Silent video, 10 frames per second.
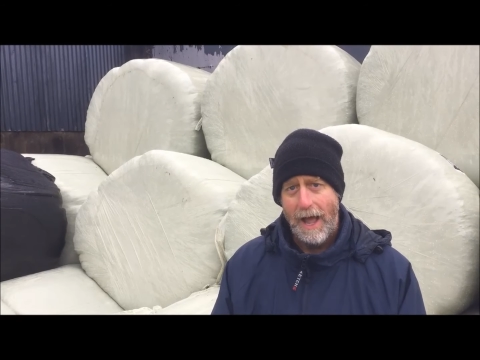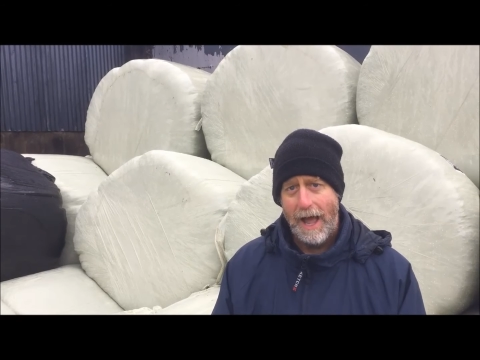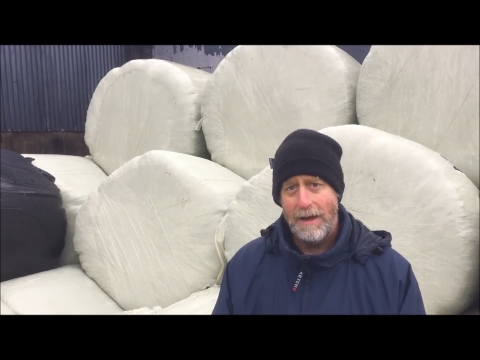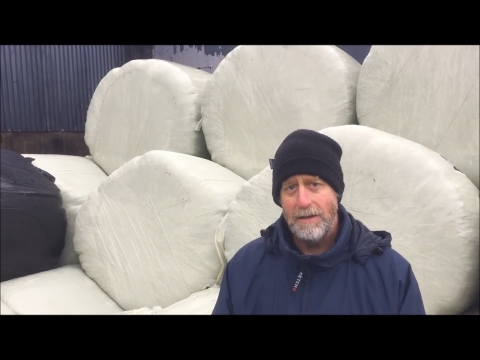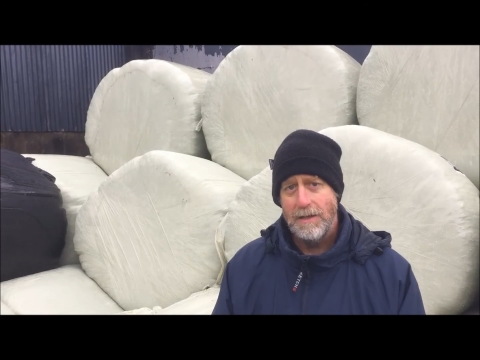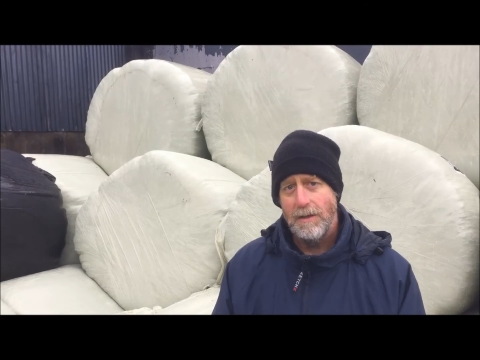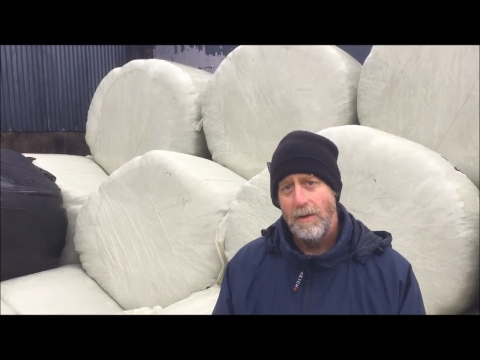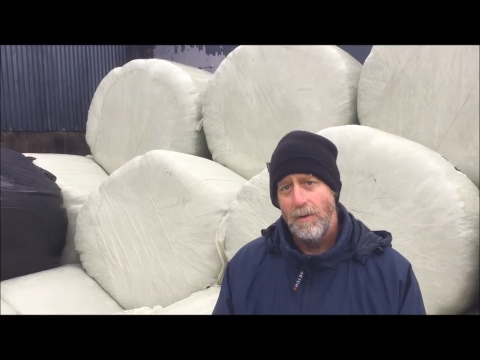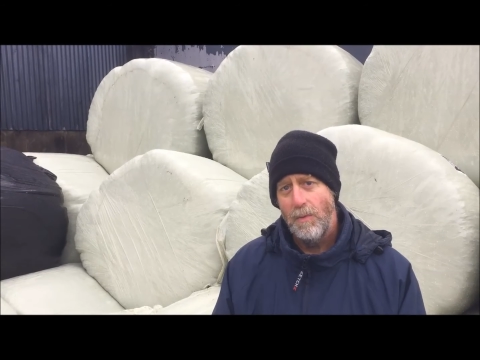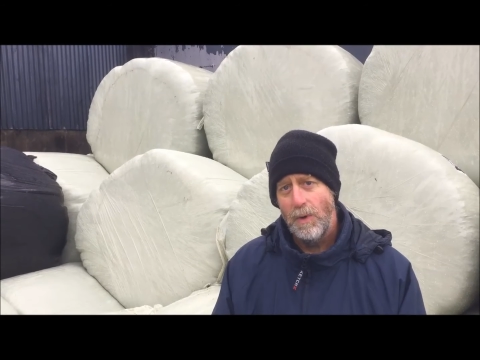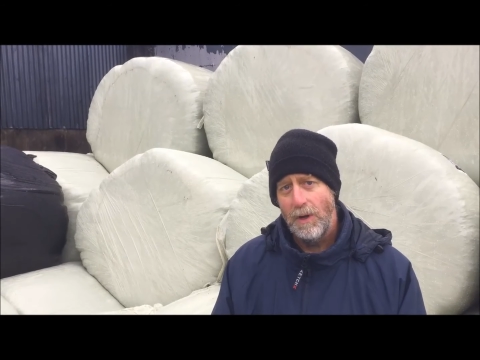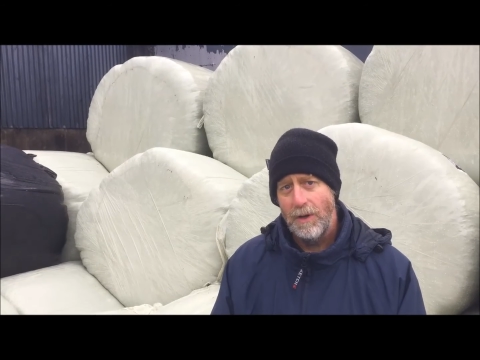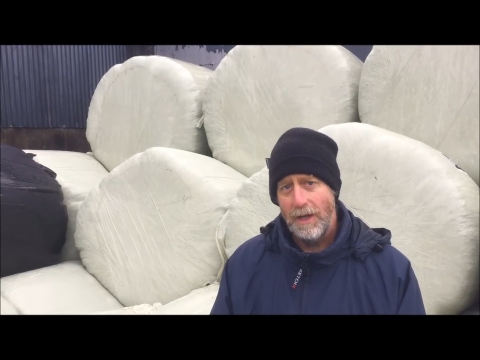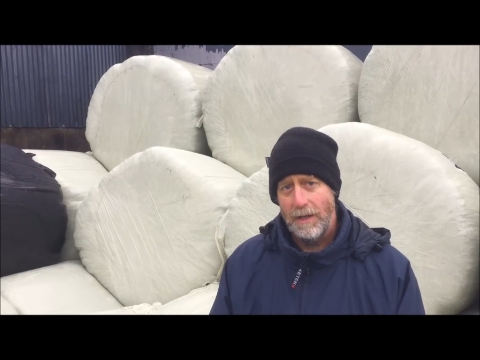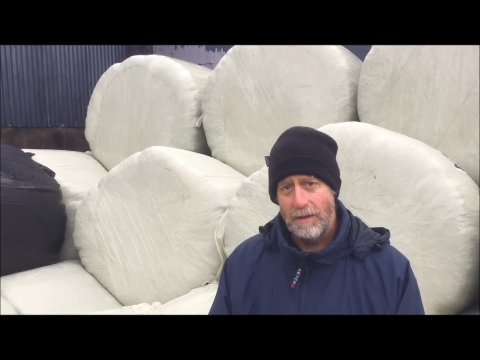And we're
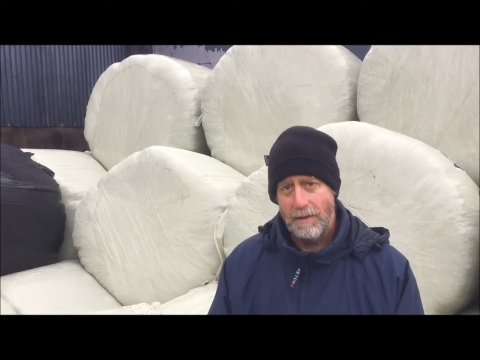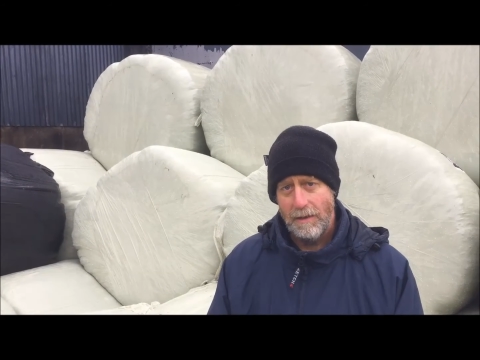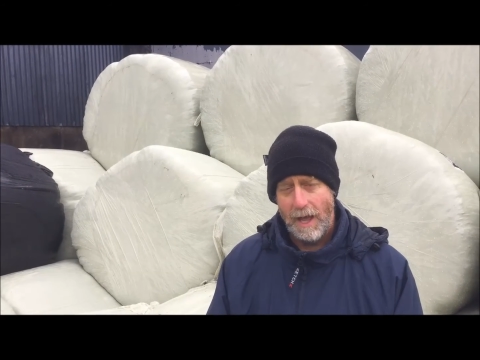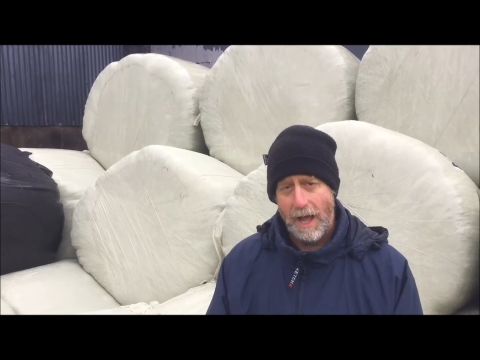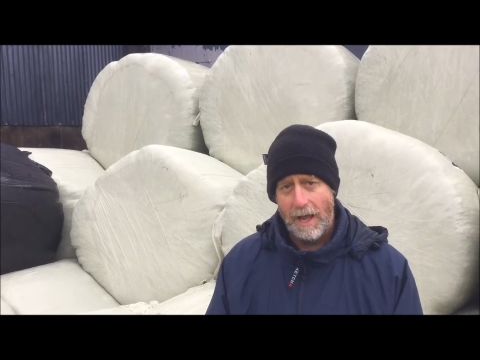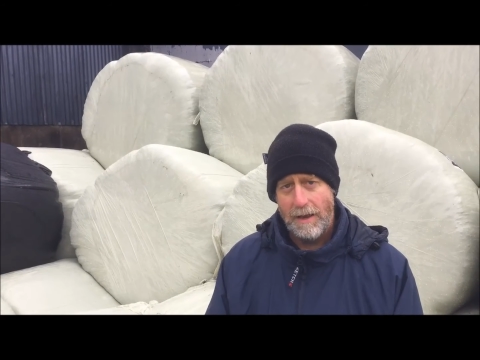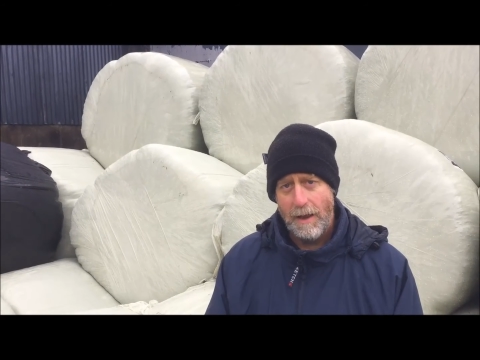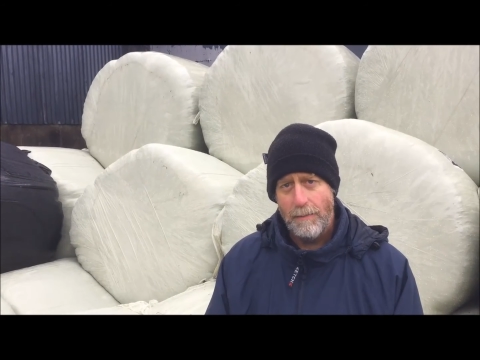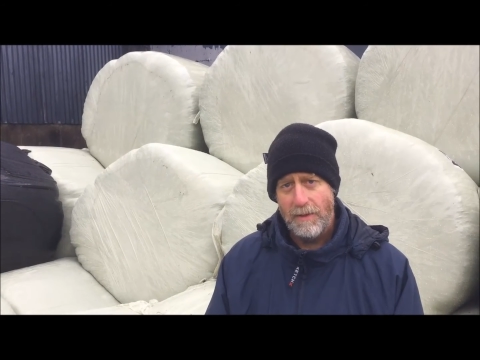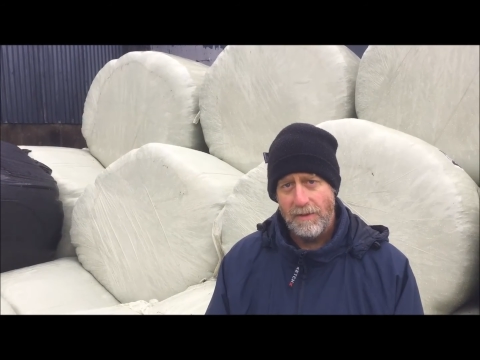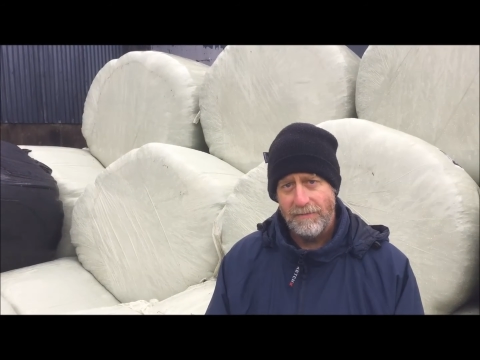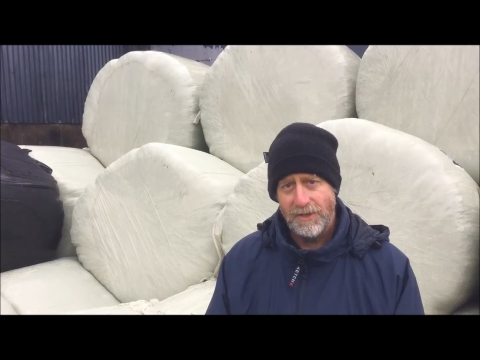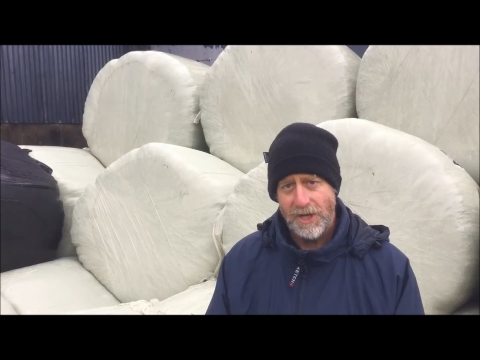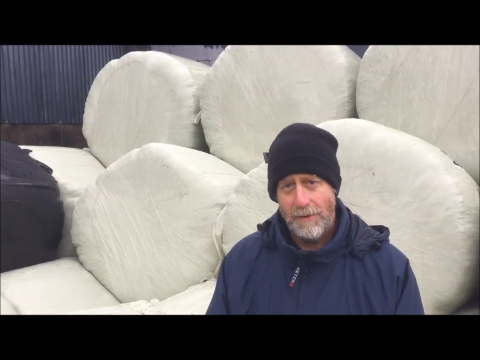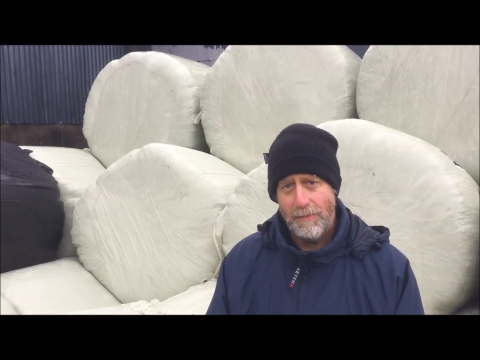looking at numbers of
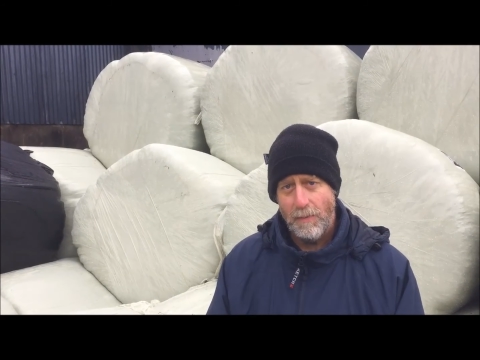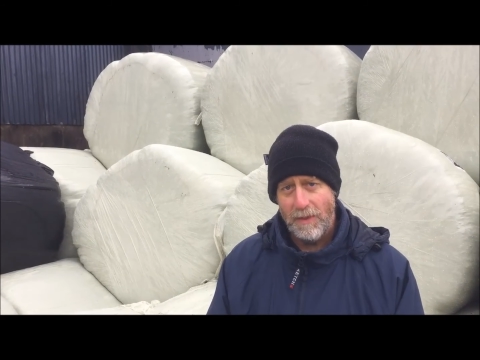sheep